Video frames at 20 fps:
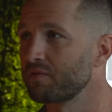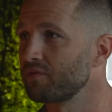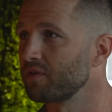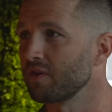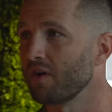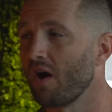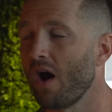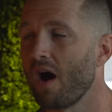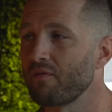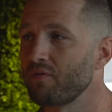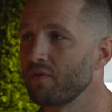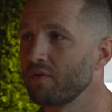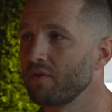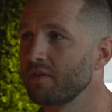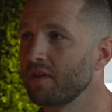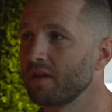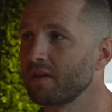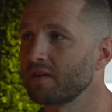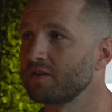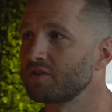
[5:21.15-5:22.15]
feel awful,
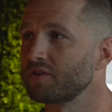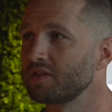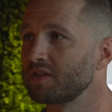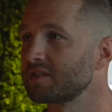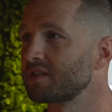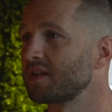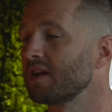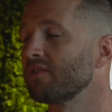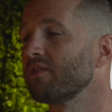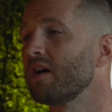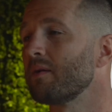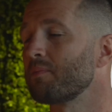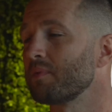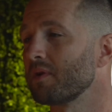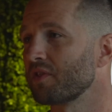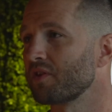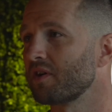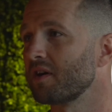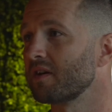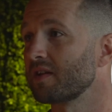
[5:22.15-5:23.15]
like you should just give up, and
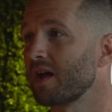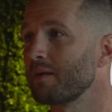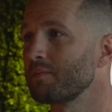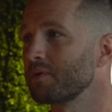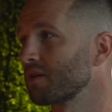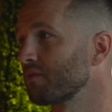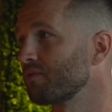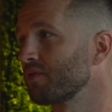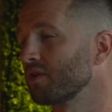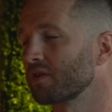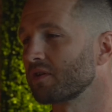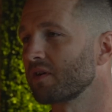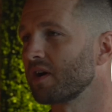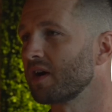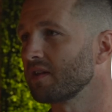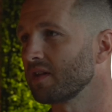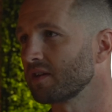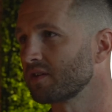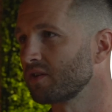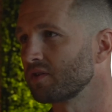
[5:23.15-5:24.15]
a third of the time you're gonna feel
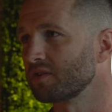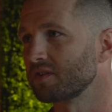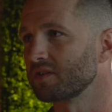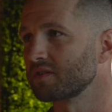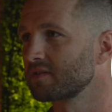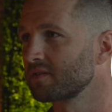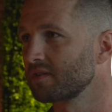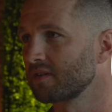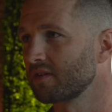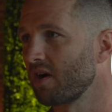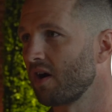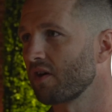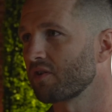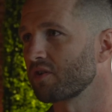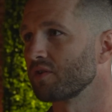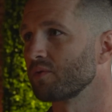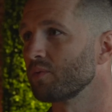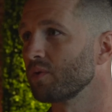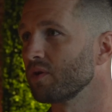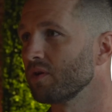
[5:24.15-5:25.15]
great, like you could just conquer
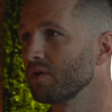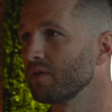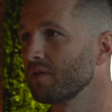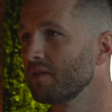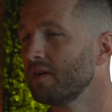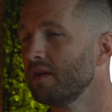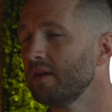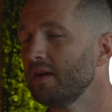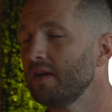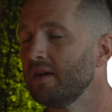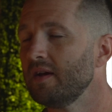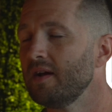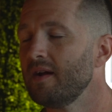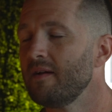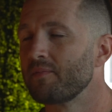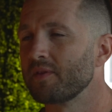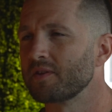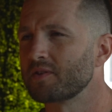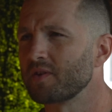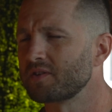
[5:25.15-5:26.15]
the world.
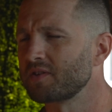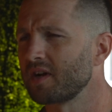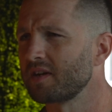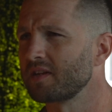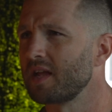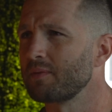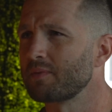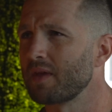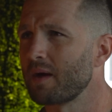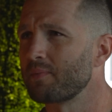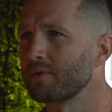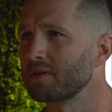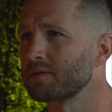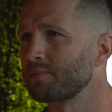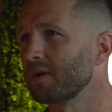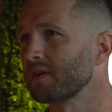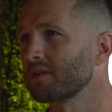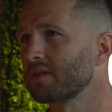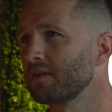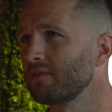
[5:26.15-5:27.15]
And so I try to keep that
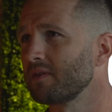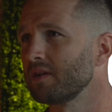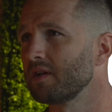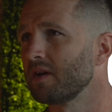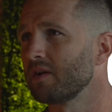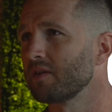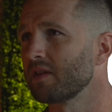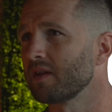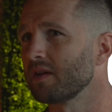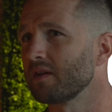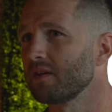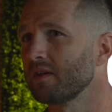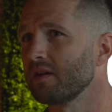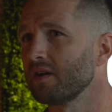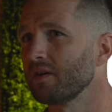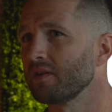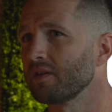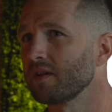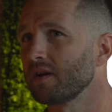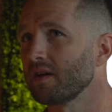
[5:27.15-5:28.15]
perspective,
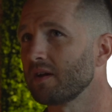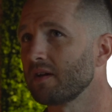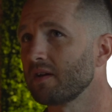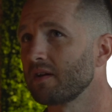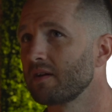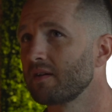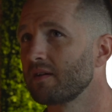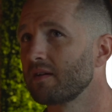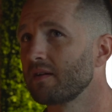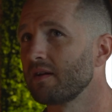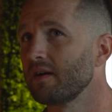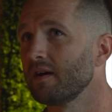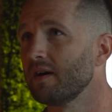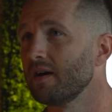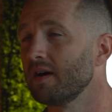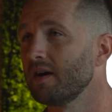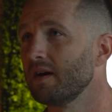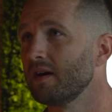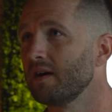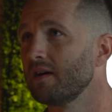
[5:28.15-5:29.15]
that
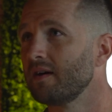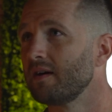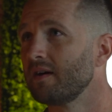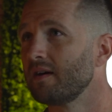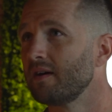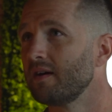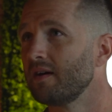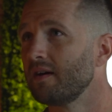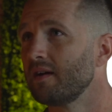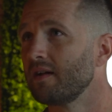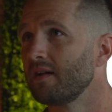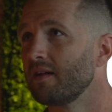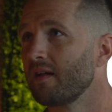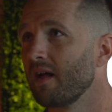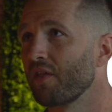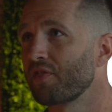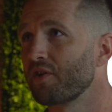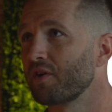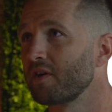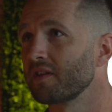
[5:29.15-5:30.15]

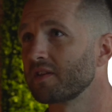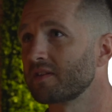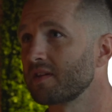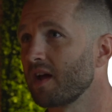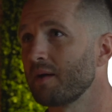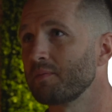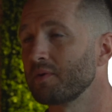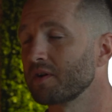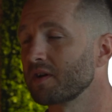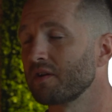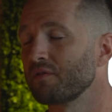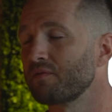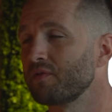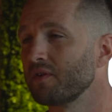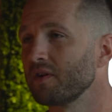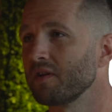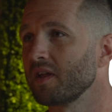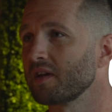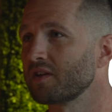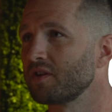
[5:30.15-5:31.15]
a third of the time you're gonna
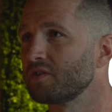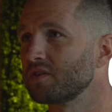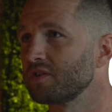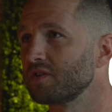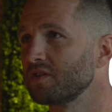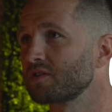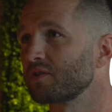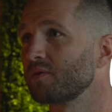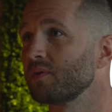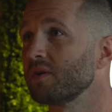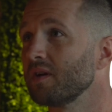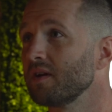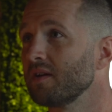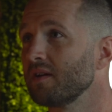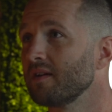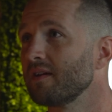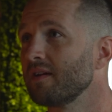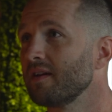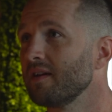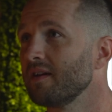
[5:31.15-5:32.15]
feel like you should just quit.
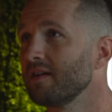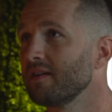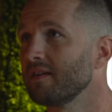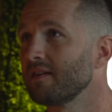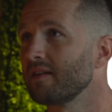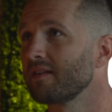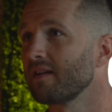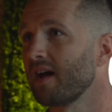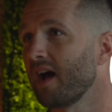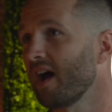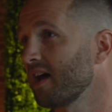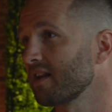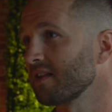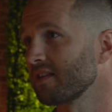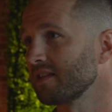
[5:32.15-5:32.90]
And I had at